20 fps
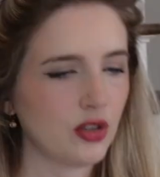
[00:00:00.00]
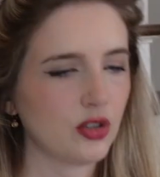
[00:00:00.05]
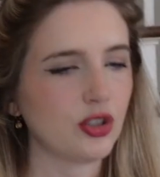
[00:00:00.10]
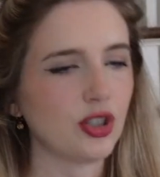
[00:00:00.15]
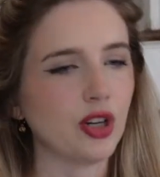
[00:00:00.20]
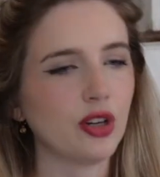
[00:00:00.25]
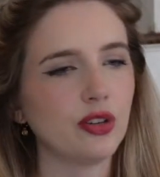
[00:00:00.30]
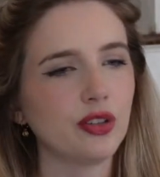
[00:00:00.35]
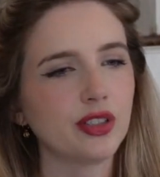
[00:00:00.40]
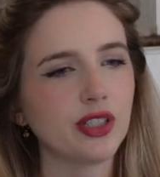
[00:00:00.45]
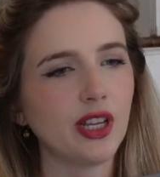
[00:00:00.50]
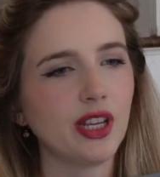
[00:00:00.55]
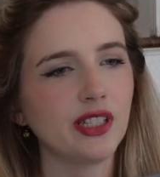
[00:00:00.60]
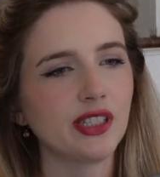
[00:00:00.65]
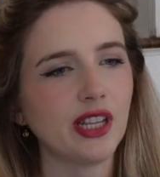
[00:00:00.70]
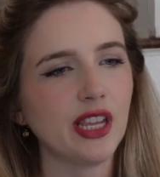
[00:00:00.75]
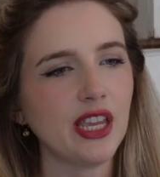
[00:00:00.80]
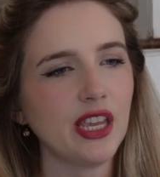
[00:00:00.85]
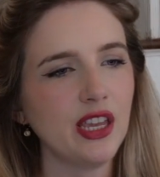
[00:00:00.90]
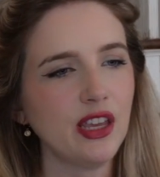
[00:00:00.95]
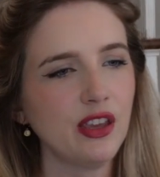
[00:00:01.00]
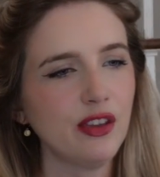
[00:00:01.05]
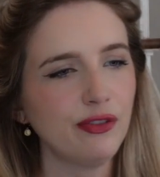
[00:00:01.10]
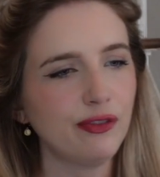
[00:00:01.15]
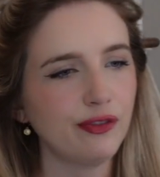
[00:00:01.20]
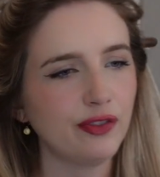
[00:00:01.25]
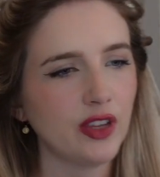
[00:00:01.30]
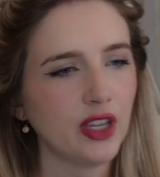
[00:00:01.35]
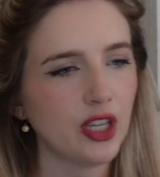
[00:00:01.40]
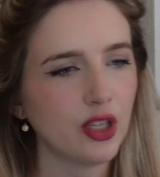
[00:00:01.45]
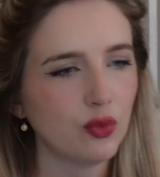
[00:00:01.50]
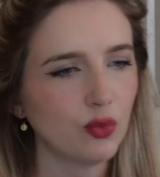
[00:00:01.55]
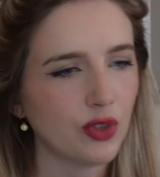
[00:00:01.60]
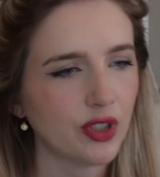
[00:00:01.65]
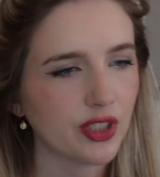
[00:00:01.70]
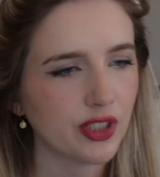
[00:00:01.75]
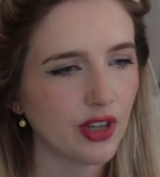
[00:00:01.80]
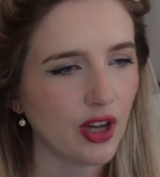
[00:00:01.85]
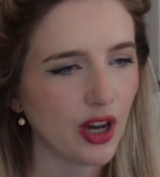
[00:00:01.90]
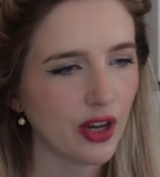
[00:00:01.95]
Cheryl says, if it
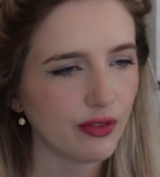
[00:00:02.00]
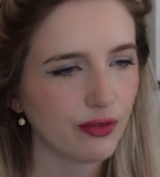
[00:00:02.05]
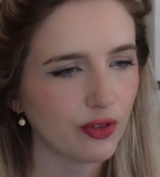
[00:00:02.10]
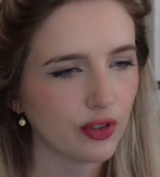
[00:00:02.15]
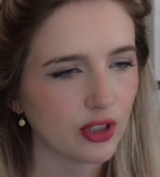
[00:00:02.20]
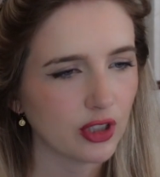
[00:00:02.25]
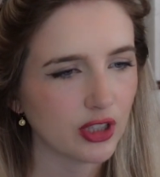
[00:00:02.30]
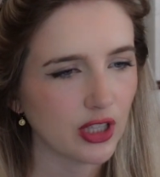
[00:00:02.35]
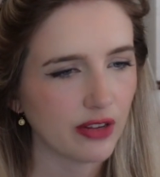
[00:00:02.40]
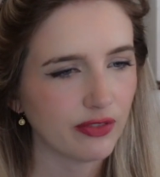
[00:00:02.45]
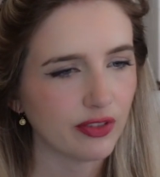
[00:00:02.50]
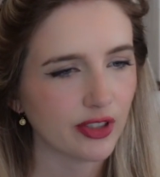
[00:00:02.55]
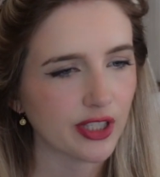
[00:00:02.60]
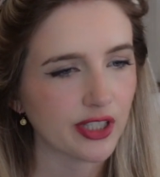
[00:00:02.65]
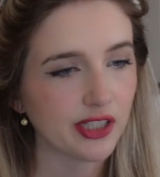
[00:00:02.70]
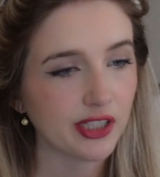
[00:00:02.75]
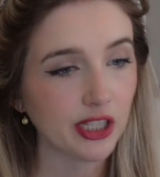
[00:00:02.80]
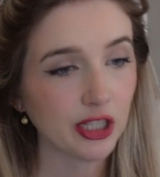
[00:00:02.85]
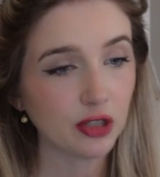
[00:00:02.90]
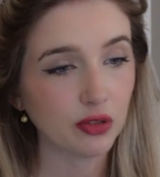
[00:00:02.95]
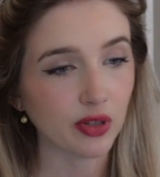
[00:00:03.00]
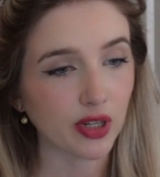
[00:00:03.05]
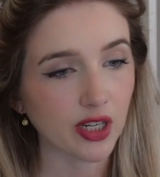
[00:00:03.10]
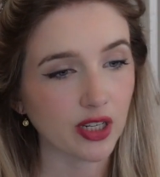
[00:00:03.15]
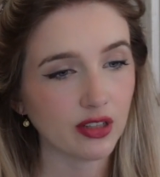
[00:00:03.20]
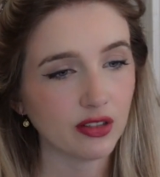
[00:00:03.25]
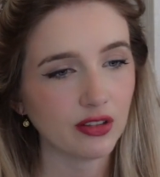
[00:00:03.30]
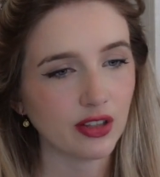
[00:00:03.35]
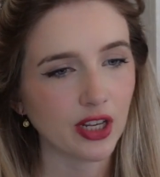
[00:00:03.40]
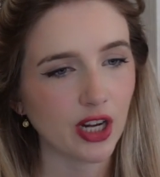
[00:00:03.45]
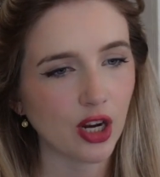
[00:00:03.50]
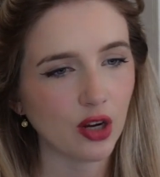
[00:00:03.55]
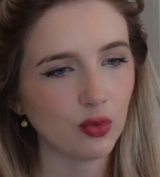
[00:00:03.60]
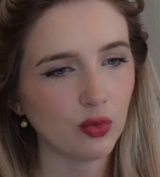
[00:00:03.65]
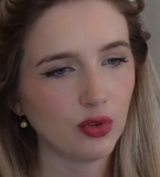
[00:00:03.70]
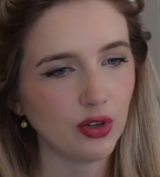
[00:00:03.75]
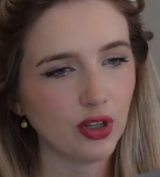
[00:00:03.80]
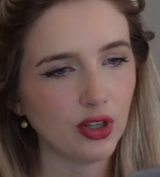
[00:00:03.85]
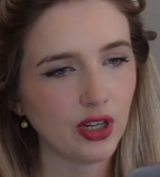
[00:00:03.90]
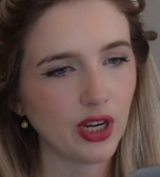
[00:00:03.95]
was not for the lovely scenery, then I
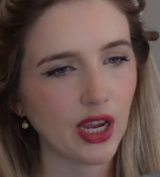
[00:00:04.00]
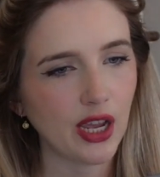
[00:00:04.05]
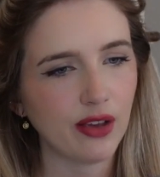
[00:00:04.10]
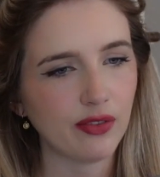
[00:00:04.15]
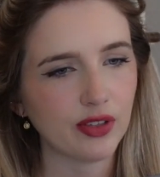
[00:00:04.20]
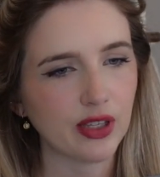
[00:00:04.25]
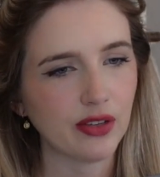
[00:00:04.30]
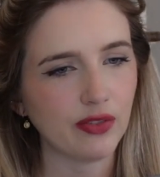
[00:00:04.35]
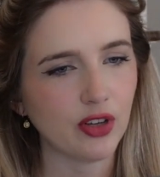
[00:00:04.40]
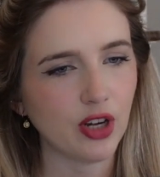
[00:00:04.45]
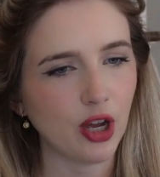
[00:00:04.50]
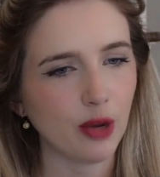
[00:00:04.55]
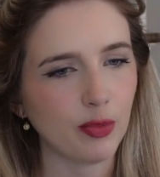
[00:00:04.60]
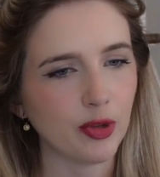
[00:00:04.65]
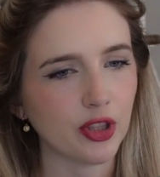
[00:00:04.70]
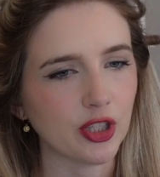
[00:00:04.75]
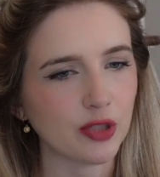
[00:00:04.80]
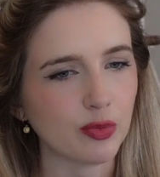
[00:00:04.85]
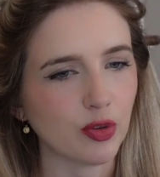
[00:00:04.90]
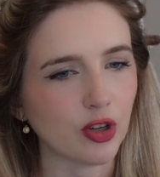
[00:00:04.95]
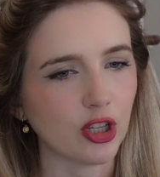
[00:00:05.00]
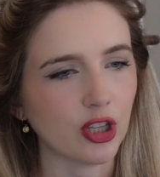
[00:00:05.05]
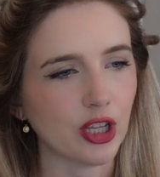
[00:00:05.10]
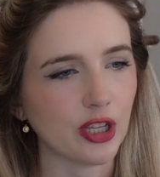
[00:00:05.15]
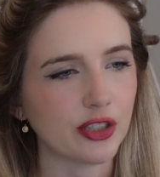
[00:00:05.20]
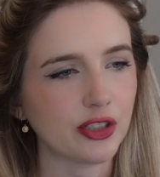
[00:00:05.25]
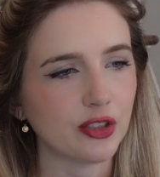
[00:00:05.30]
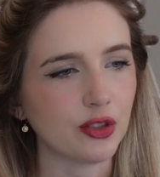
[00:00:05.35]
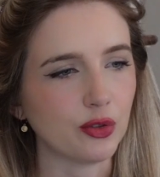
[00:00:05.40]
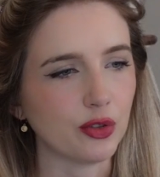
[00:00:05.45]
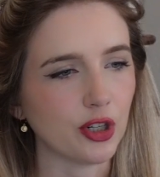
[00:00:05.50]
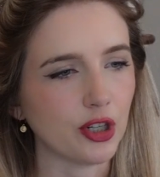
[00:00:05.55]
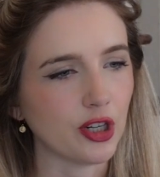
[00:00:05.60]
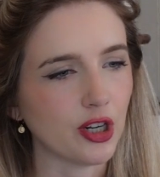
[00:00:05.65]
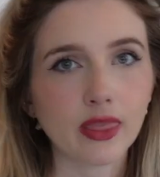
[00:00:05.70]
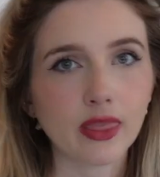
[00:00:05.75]
would have given up on this book a lot sooner.